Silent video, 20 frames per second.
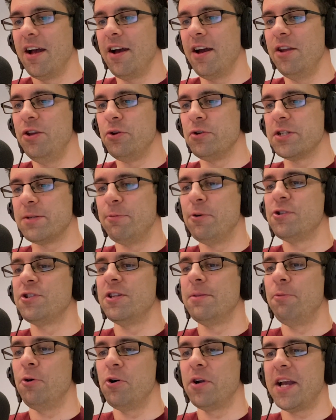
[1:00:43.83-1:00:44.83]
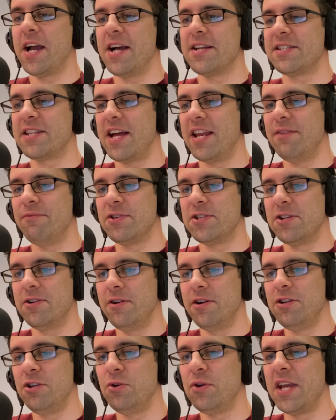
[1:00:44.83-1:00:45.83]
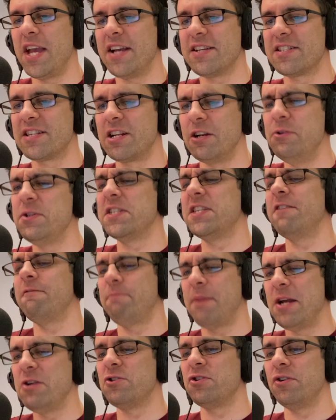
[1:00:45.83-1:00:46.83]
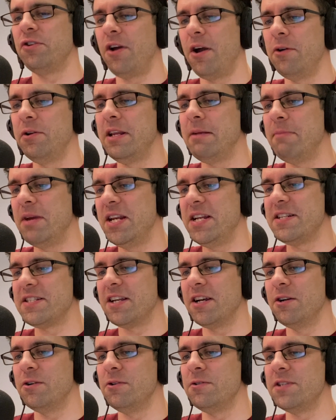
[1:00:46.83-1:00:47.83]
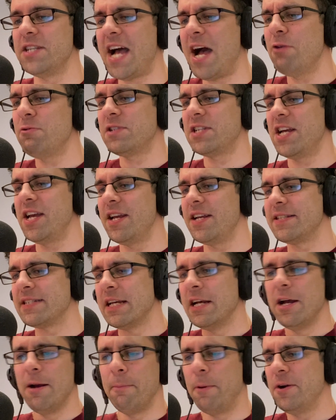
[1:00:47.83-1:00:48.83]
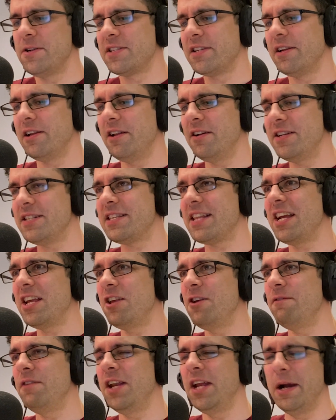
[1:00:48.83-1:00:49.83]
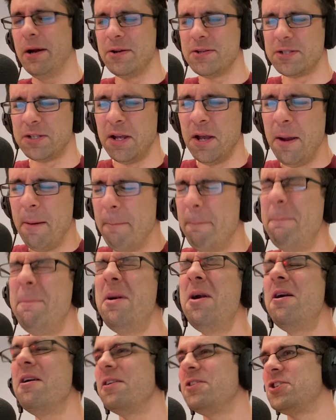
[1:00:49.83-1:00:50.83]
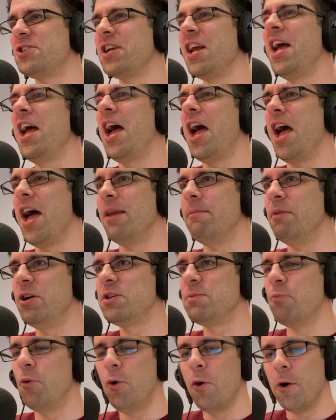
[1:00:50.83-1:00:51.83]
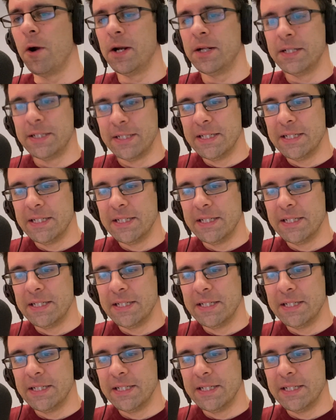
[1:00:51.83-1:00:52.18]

You can sponsor the podcast, and in return, you can get exclusive Patreon-only minisodes, outtakes, personalised thank you videos, merch, and much more.